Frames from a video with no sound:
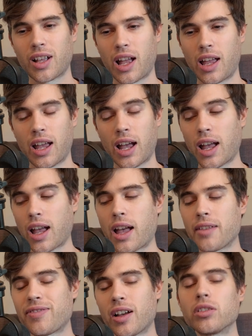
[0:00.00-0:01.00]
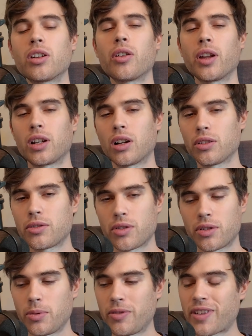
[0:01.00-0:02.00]
I found Korean culture
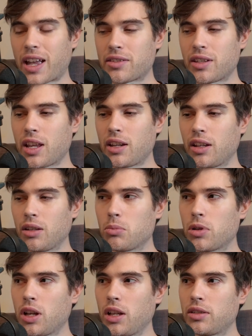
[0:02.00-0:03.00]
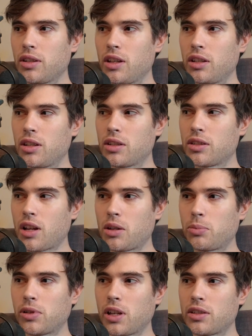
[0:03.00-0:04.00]
to be fascinating, but it's not
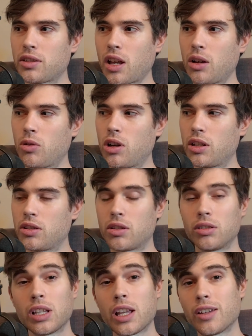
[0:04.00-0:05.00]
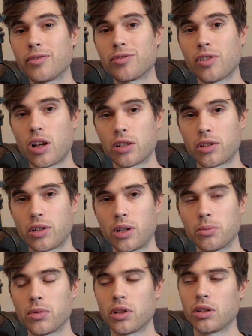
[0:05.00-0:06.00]
a place I wanted to live long term.